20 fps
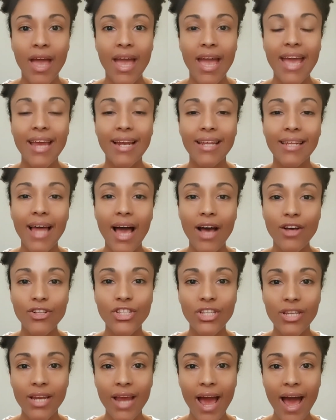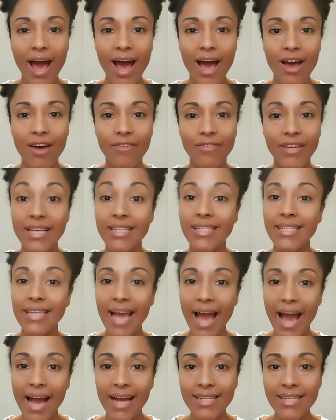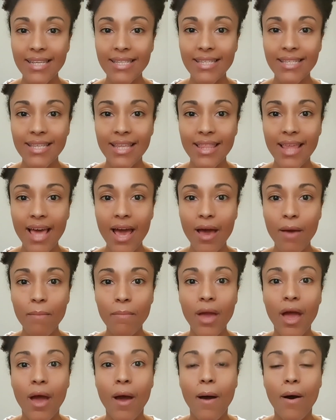It allows you to have easy access to them,